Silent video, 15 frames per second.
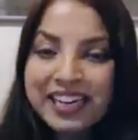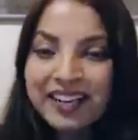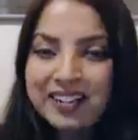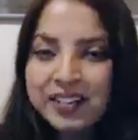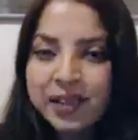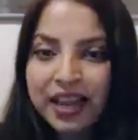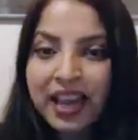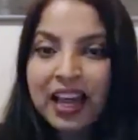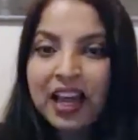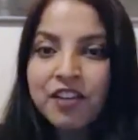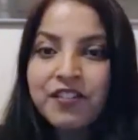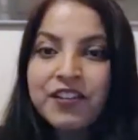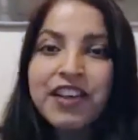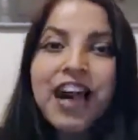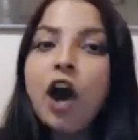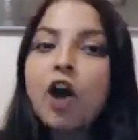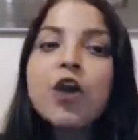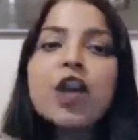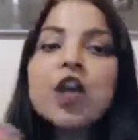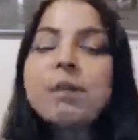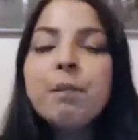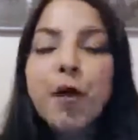talents you have and how
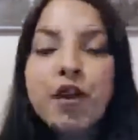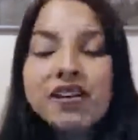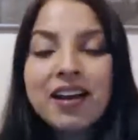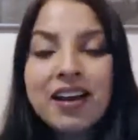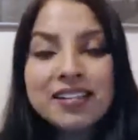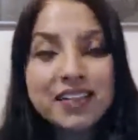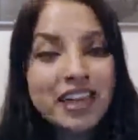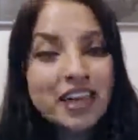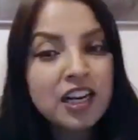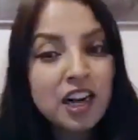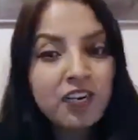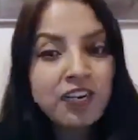you can monetize it in